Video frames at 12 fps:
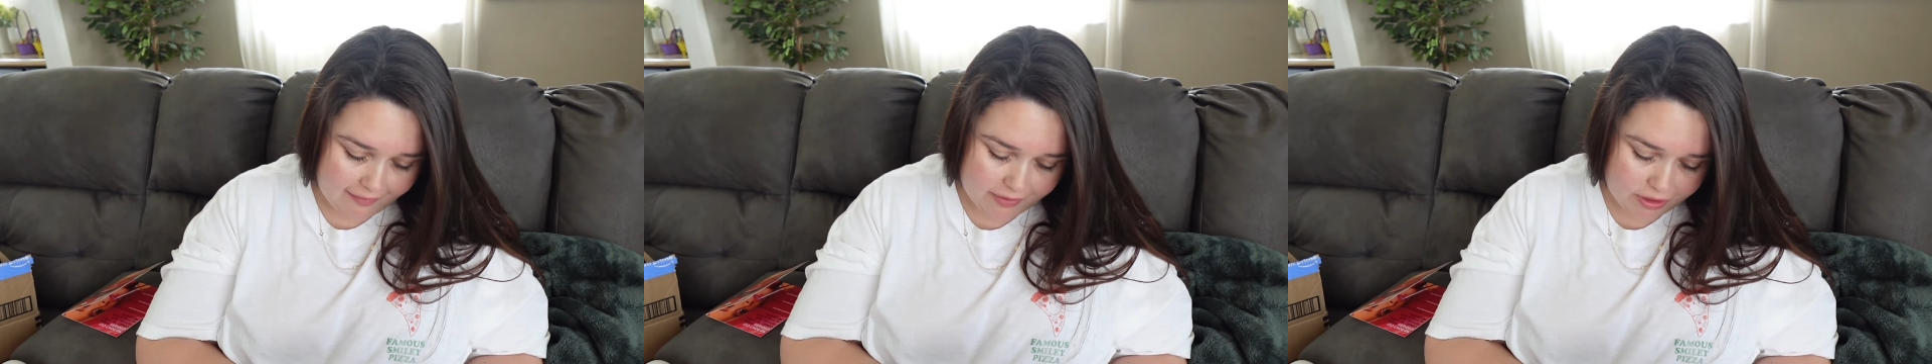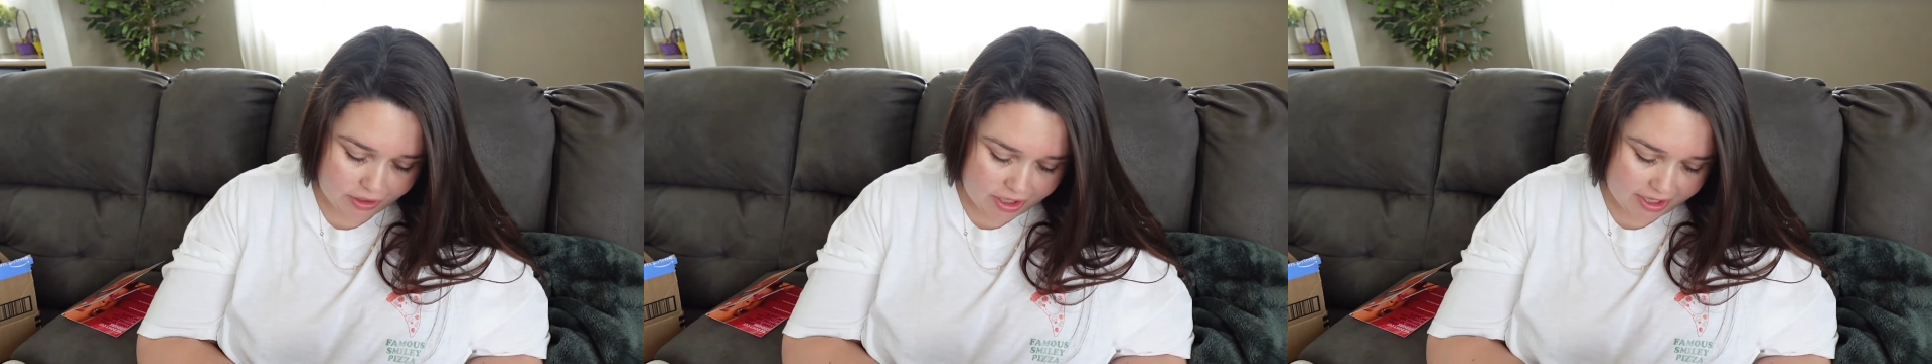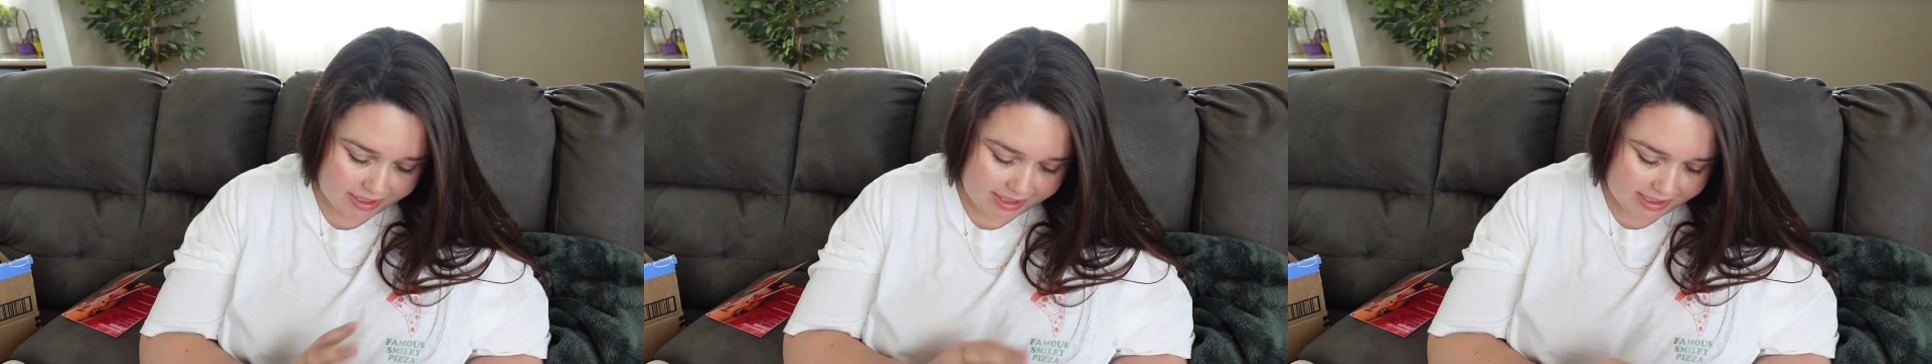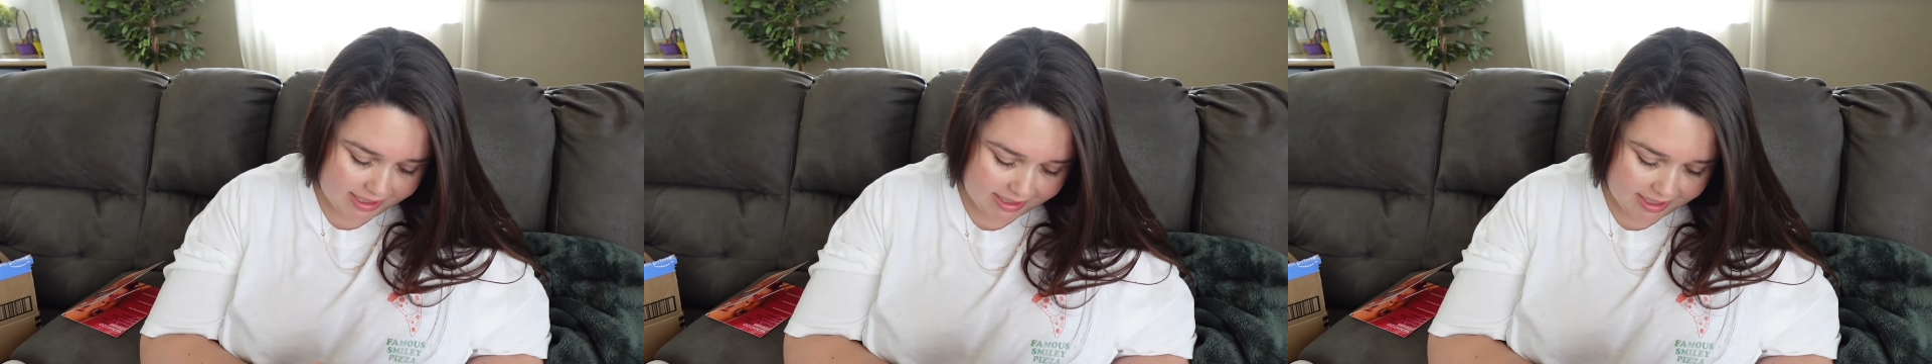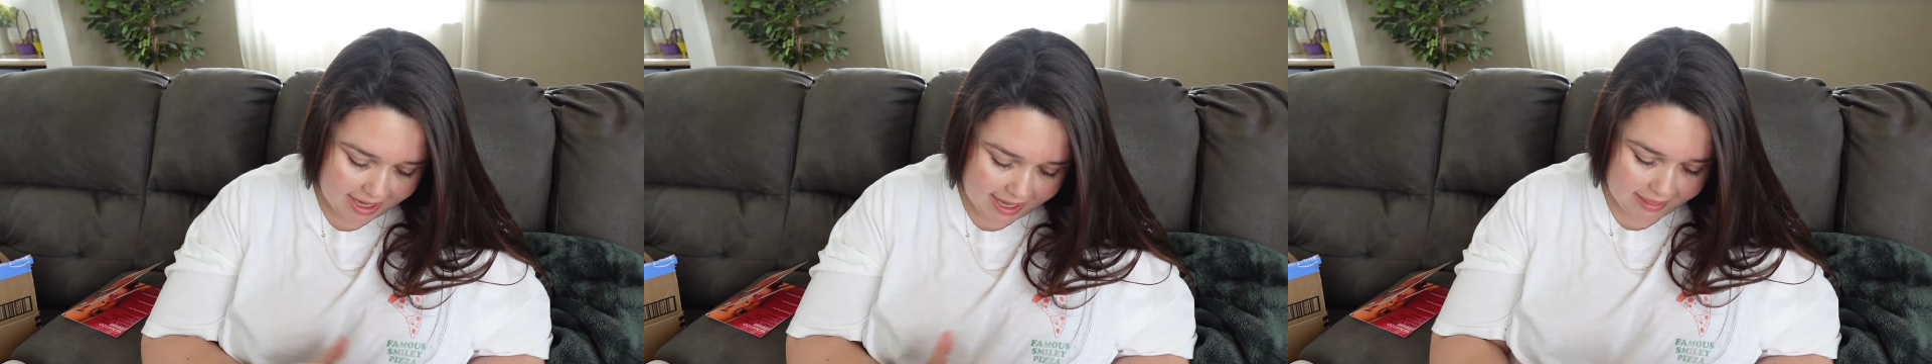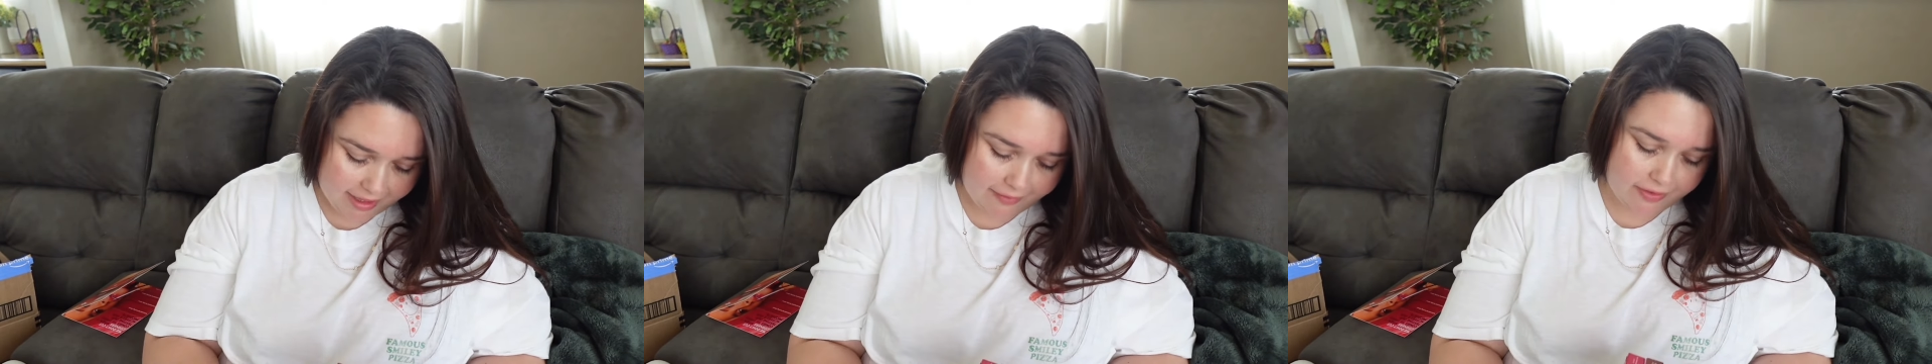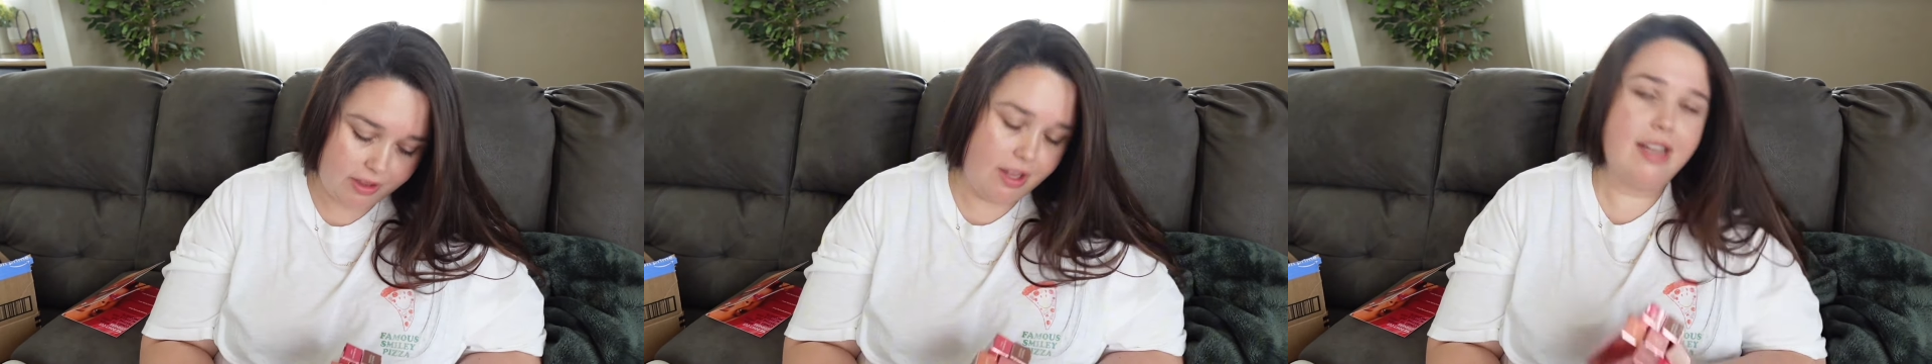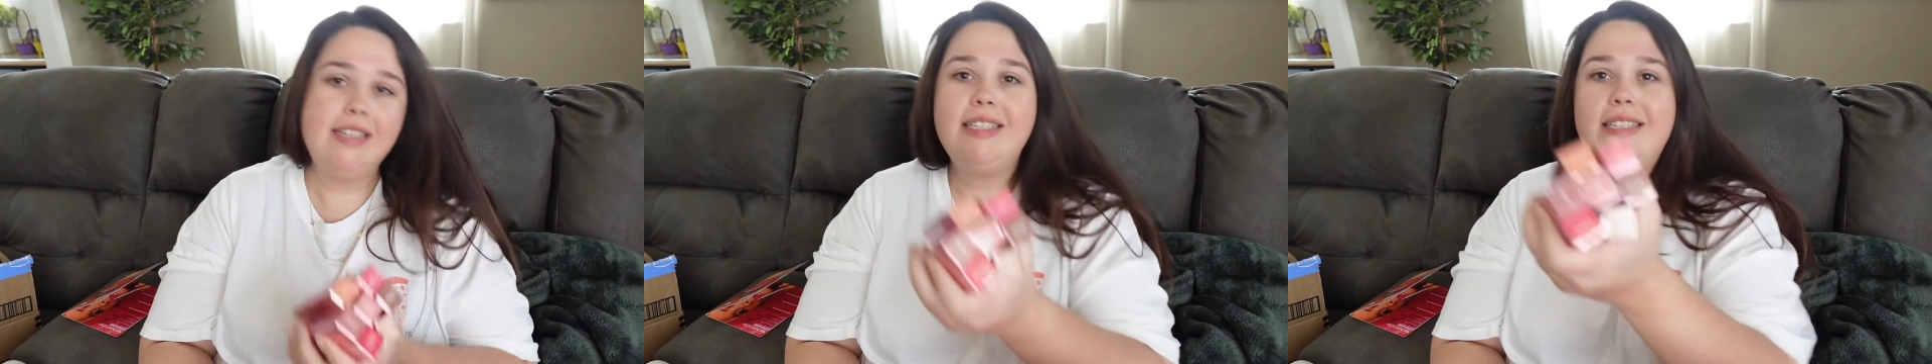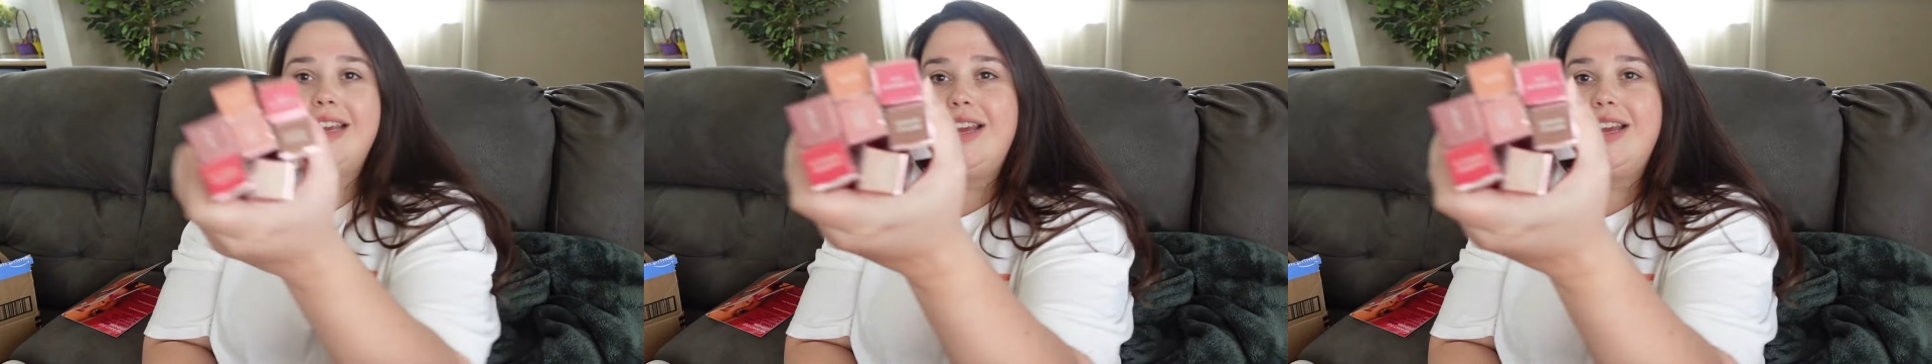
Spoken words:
a gloss. I love a gloss.